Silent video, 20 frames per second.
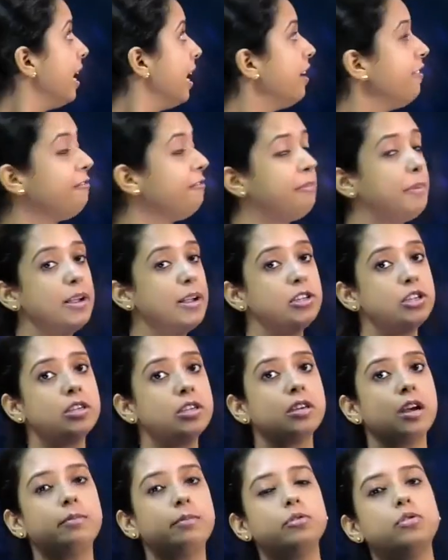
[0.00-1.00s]
If
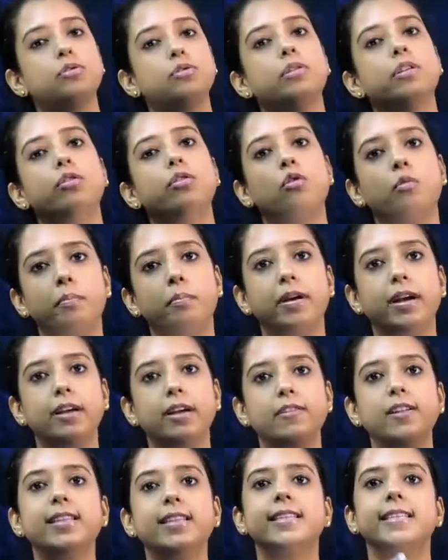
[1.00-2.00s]
patient comes to an OPD
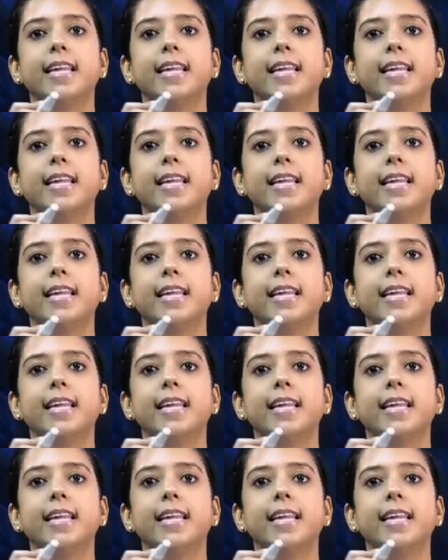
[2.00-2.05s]
with